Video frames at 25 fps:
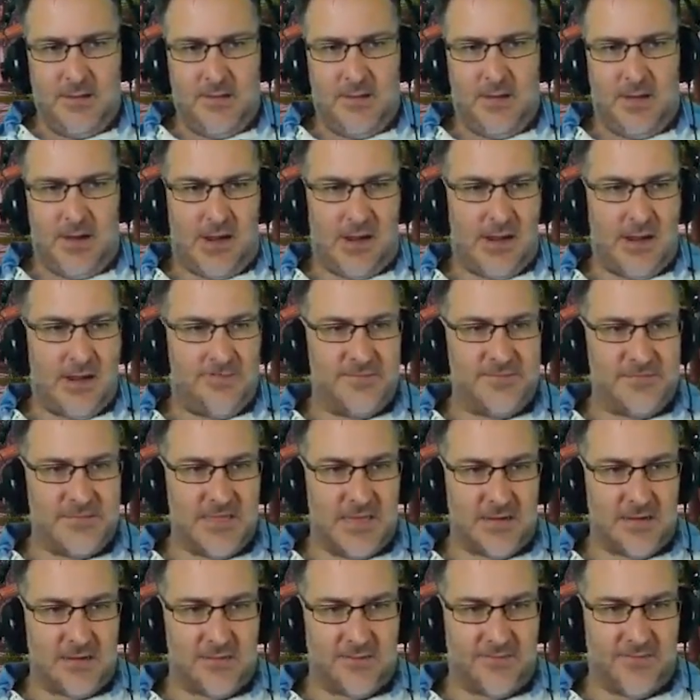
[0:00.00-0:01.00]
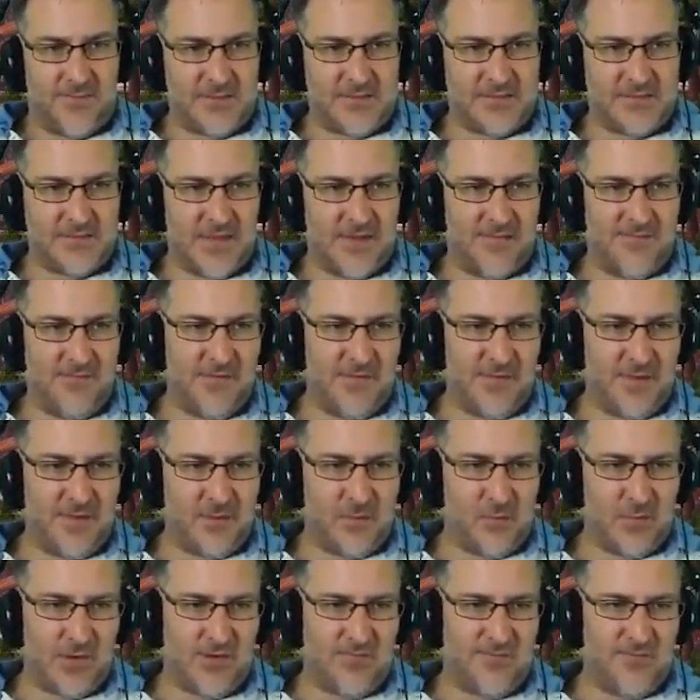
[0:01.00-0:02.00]
I have sacrificed everything.
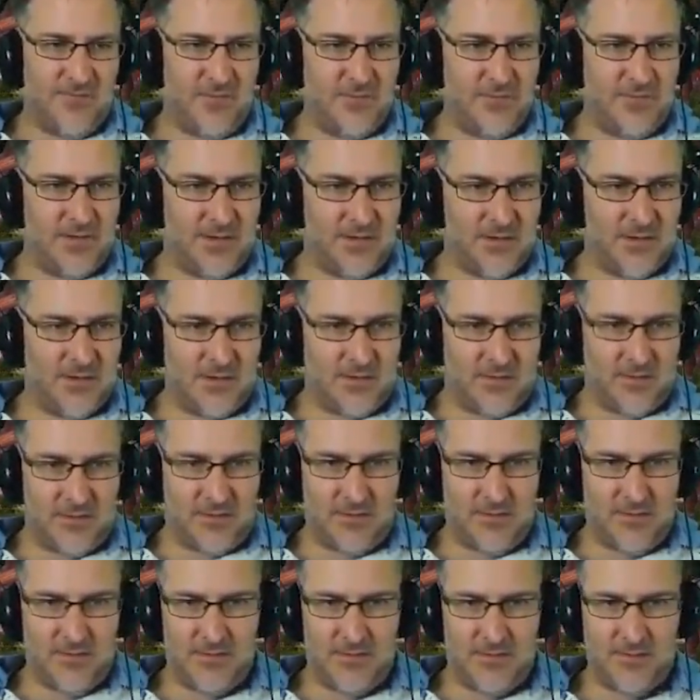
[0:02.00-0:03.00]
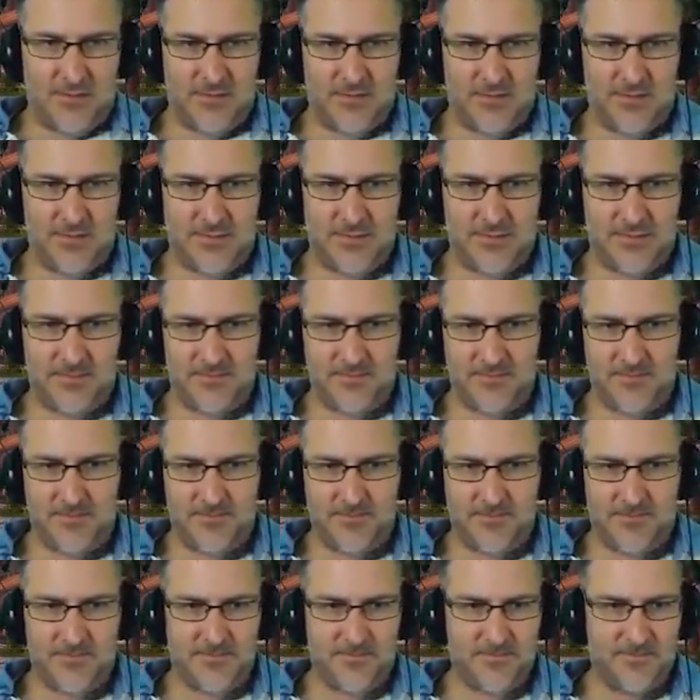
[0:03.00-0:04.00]
What have you done?
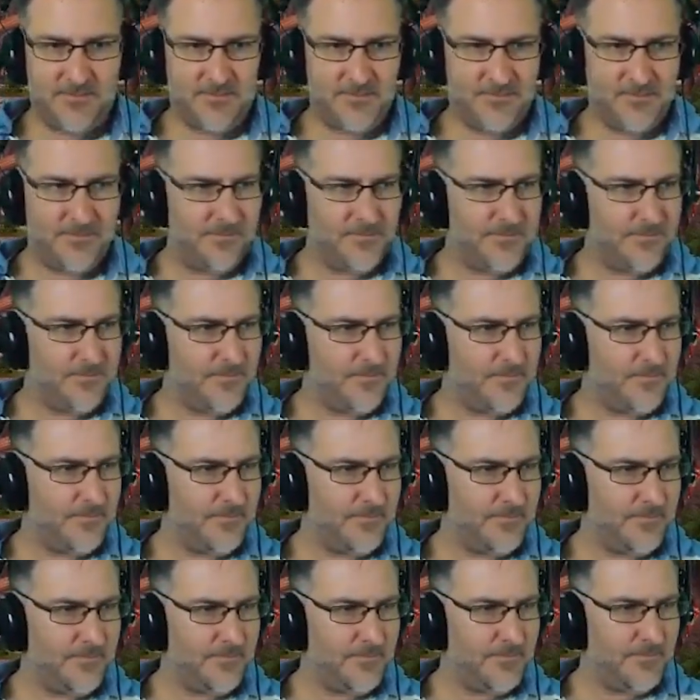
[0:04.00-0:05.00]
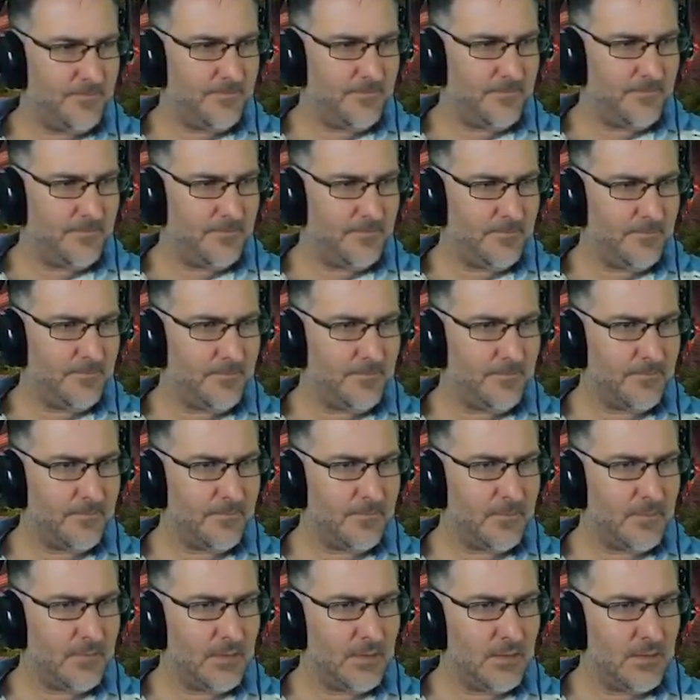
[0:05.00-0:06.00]
Lord Illidan knows the
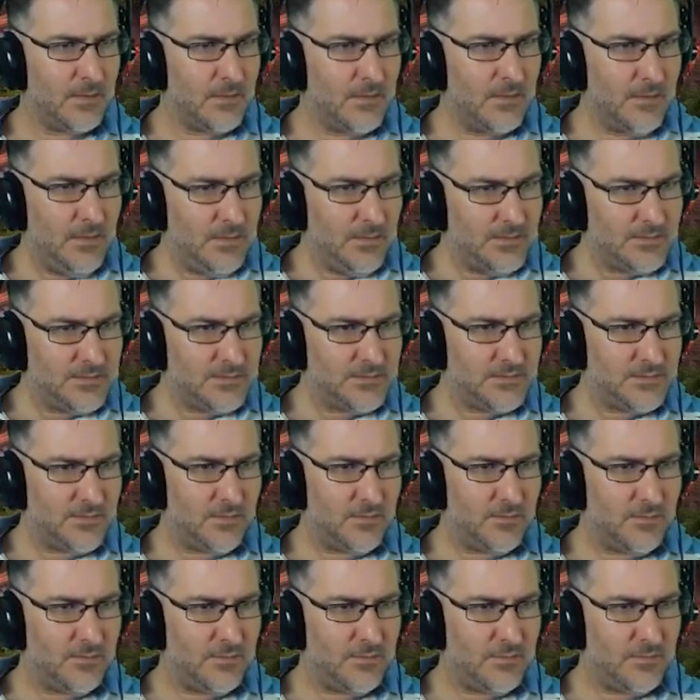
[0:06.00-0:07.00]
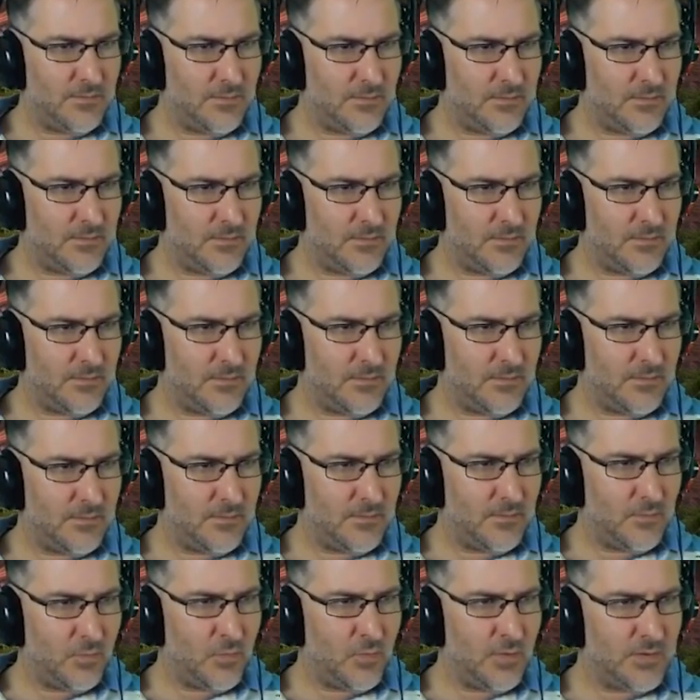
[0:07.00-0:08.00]
way. So,
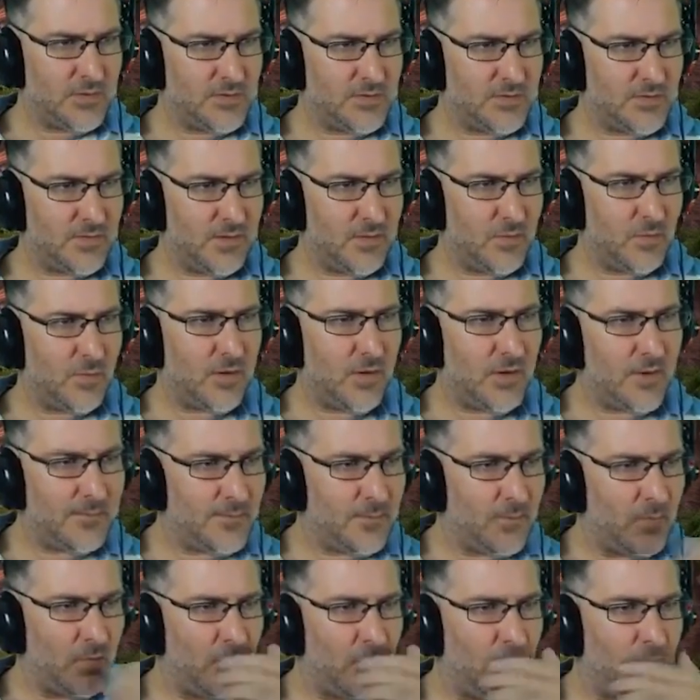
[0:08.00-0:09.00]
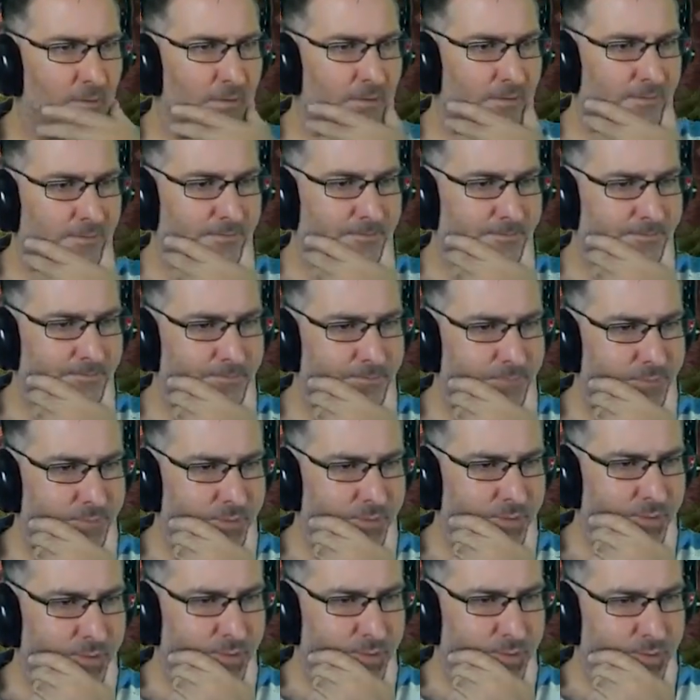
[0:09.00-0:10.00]
what do I want more?
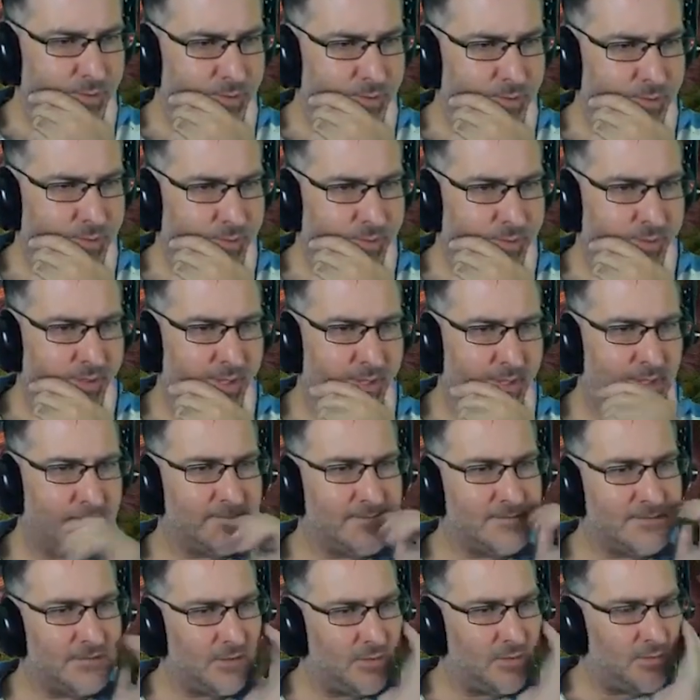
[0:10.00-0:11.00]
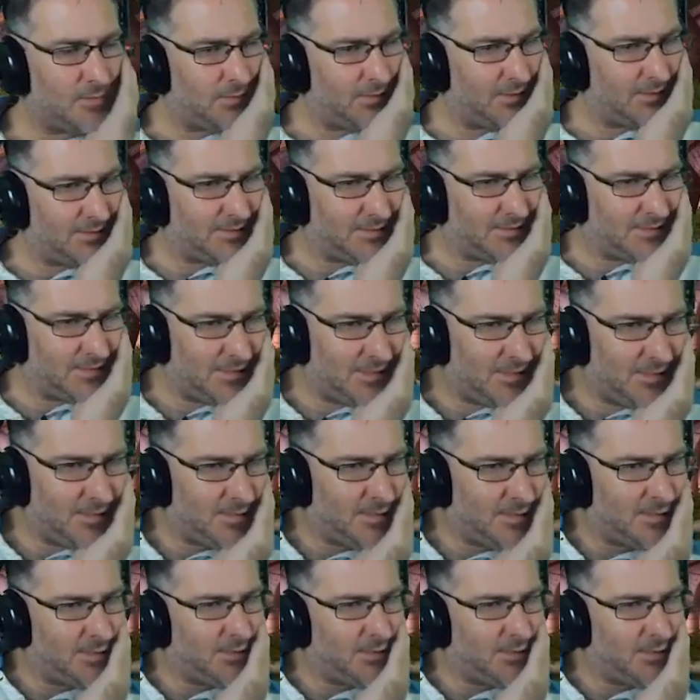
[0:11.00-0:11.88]
Okay, so let's see.